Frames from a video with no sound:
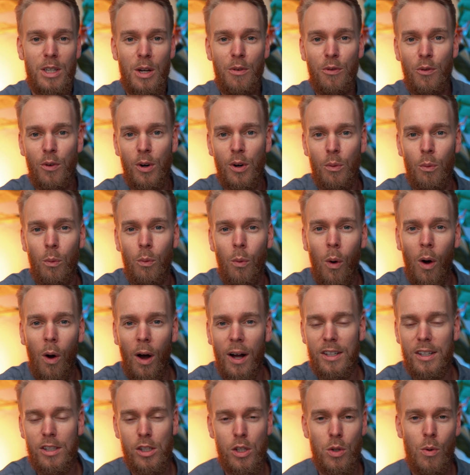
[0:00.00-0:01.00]
different
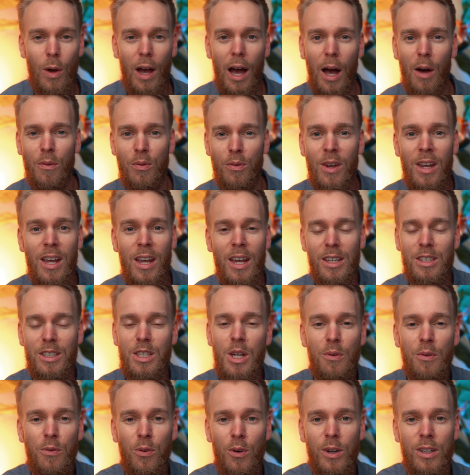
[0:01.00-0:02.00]
wants, you have
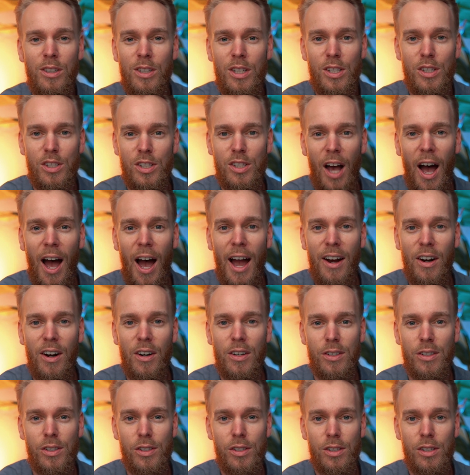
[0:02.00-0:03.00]
different
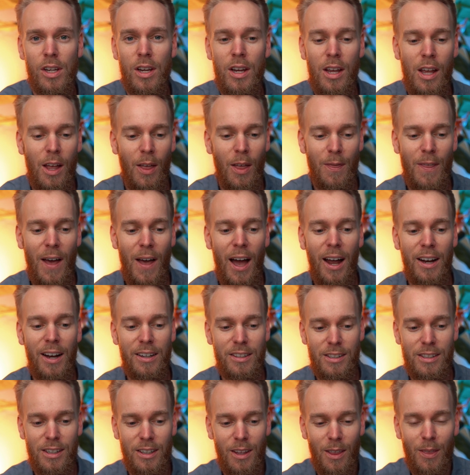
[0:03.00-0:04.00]
desires
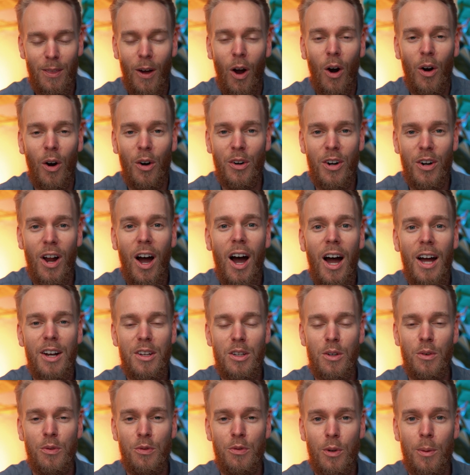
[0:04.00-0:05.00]
that are not
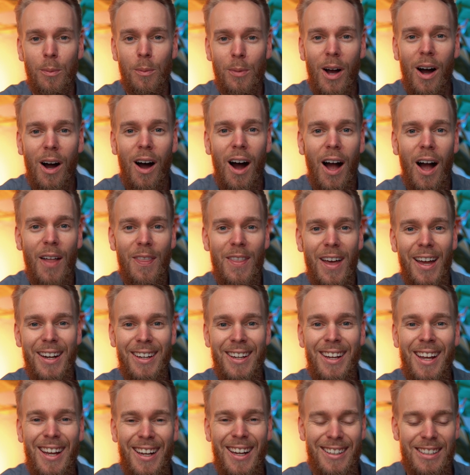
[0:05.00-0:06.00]
from God that
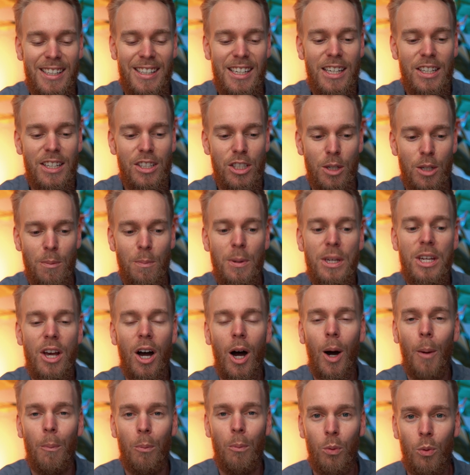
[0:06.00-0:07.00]
need to be
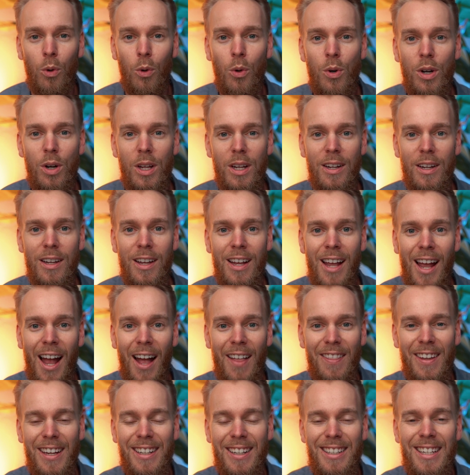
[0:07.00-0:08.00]
uprooted.
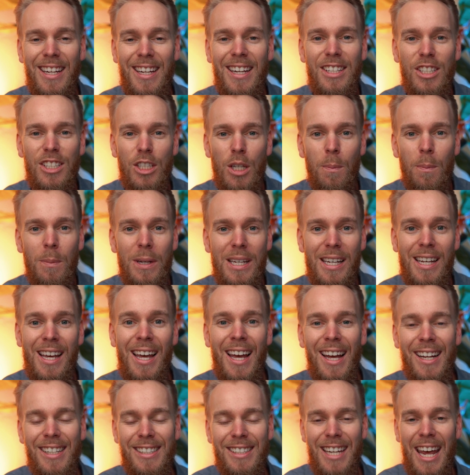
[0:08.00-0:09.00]
They need to be
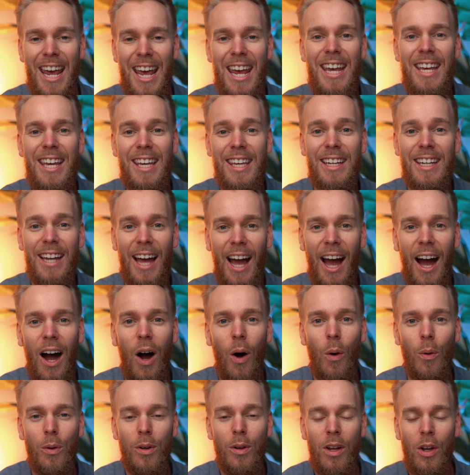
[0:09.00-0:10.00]
taken
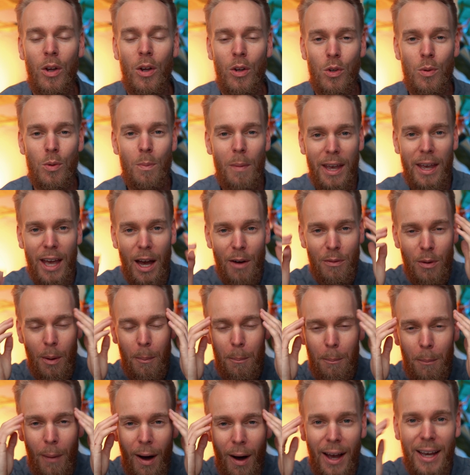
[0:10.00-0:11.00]
out. You may have a
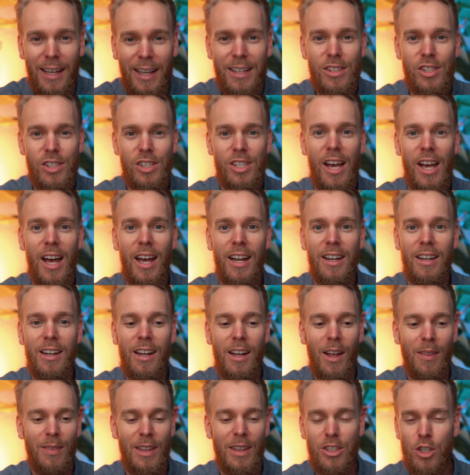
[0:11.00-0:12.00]
mindset
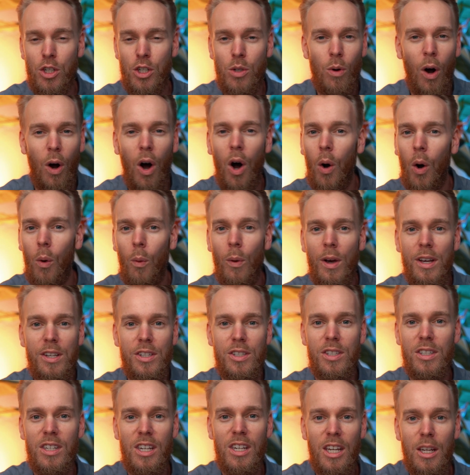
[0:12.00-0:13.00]
that you
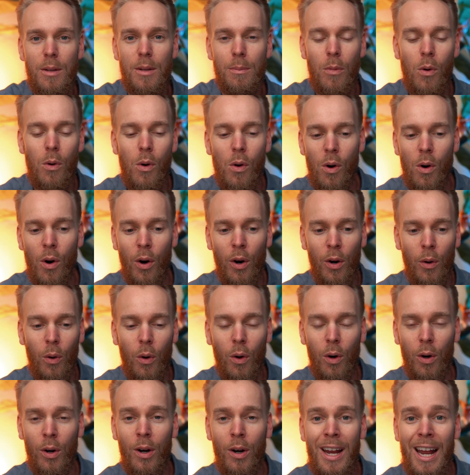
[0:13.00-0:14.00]
always need more
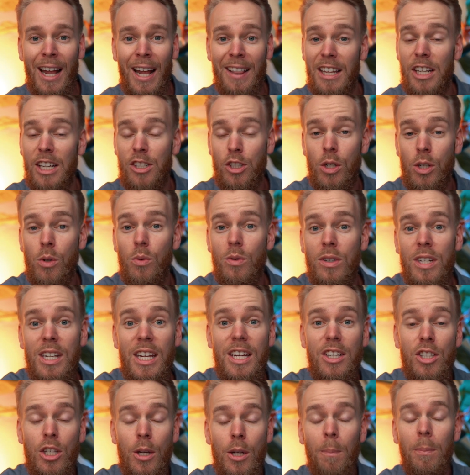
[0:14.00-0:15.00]
or that you
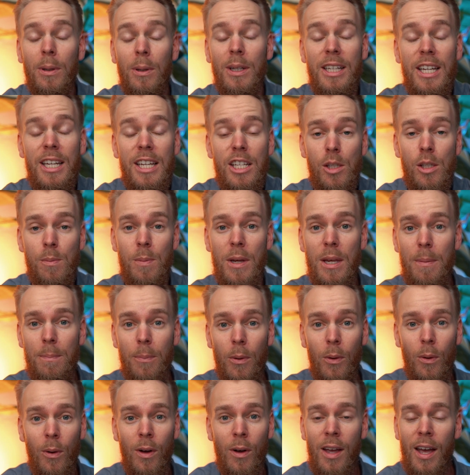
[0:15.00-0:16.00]
need to please
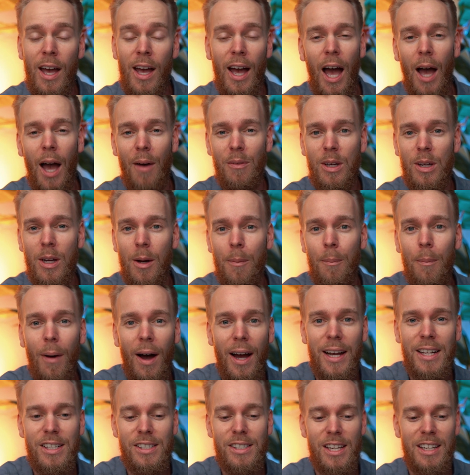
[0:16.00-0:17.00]
people. Having a
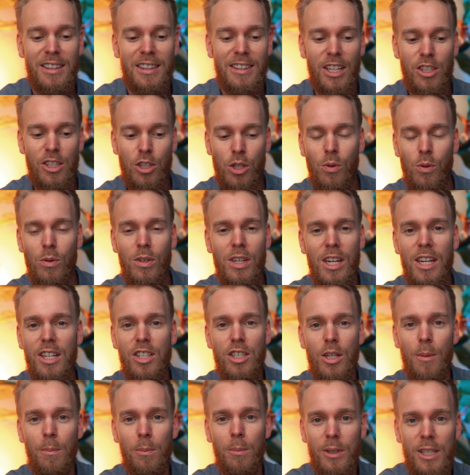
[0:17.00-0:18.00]
mindset that you need
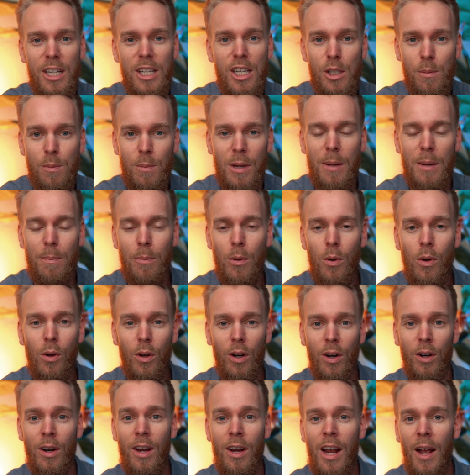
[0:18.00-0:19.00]
to please people
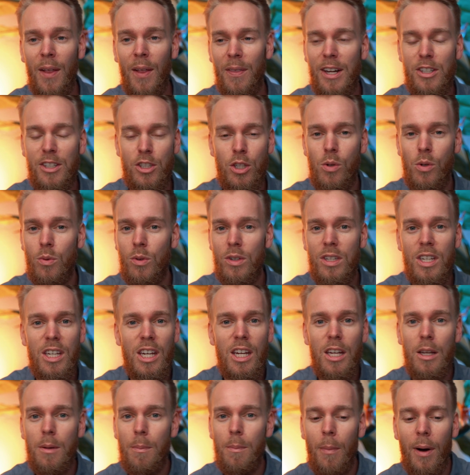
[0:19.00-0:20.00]
or that you
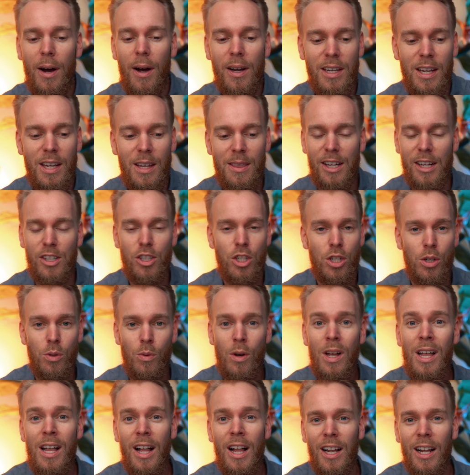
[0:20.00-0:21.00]
need money, that
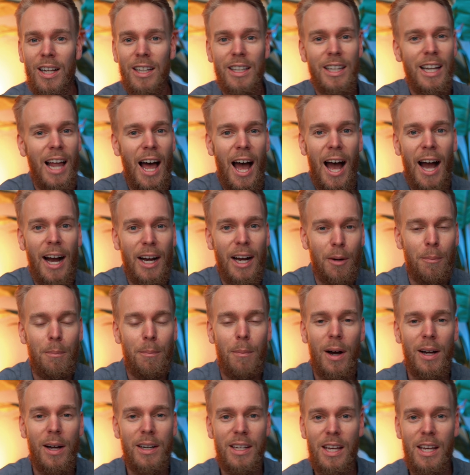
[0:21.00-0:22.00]
you lack
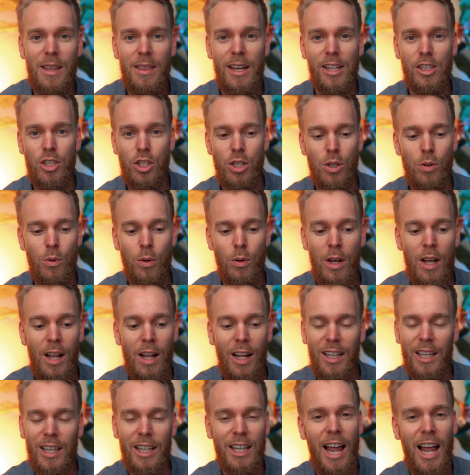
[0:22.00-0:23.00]
money, that you
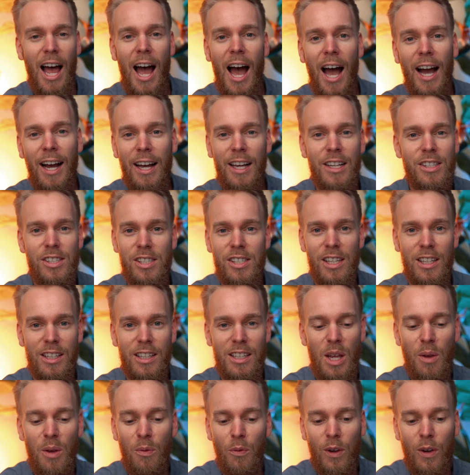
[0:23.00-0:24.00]
lack a
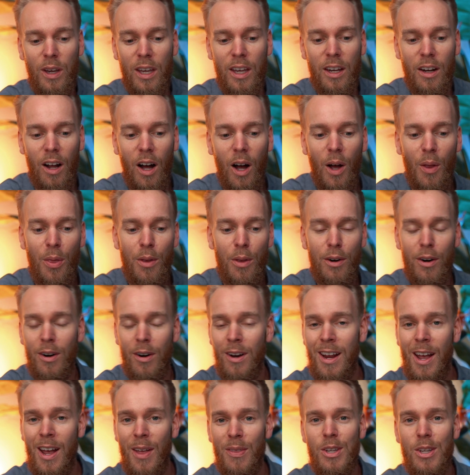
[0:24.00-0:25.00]
significant other,
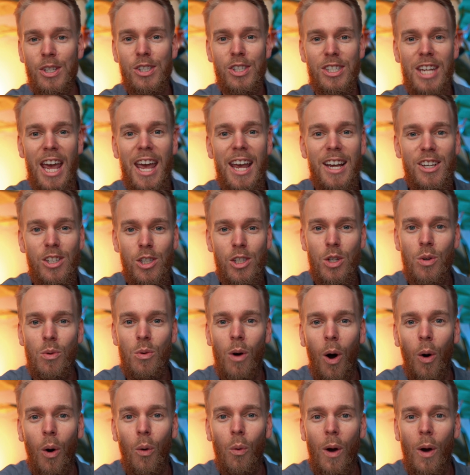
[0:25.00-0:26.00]
this takes you
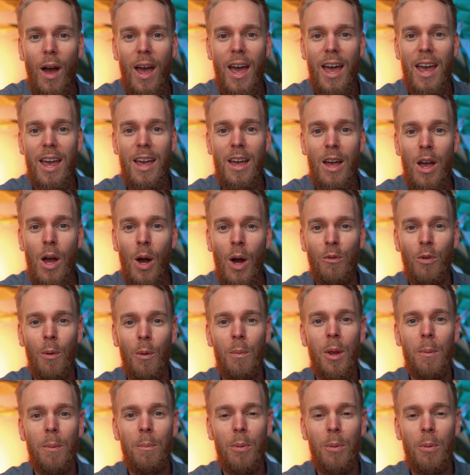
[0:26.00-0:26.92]
away from the